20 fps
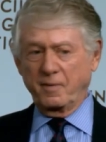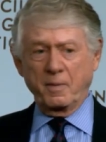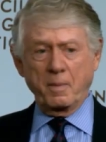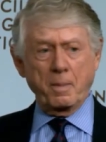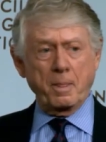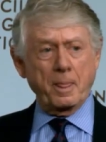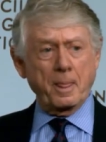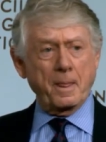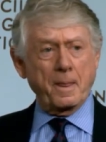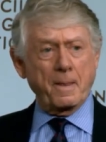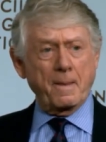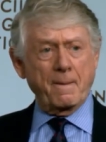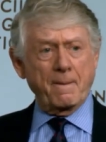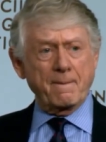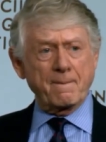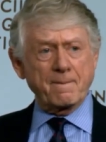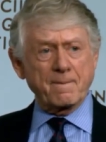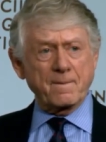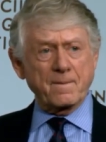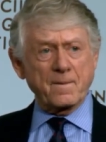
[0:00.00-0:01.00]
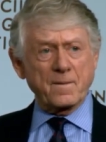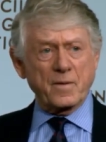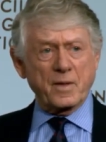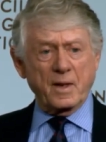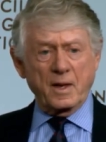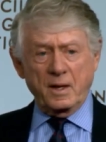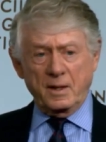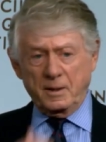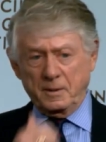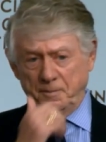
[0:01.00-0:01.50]
Let's see if we can get someone in the
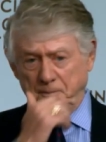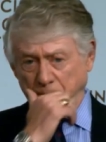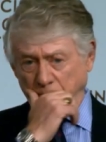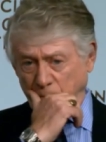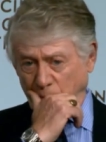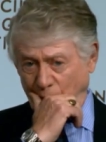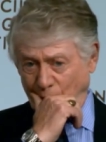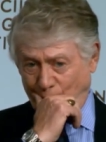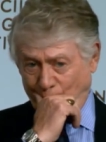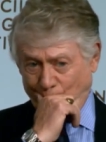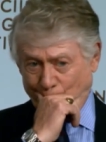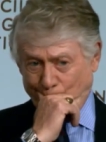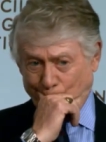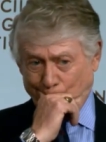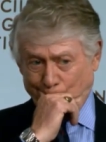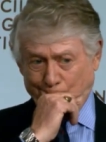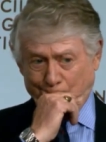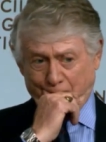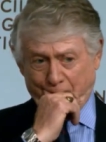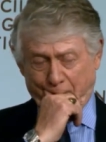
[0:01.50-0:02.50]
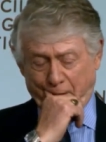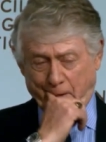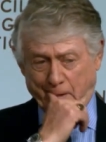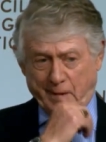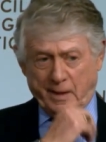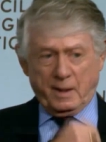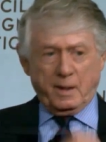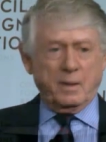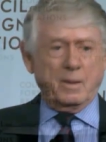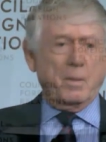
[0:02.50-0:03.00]
back who hasn't asked a
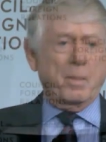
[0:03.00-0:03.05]
question.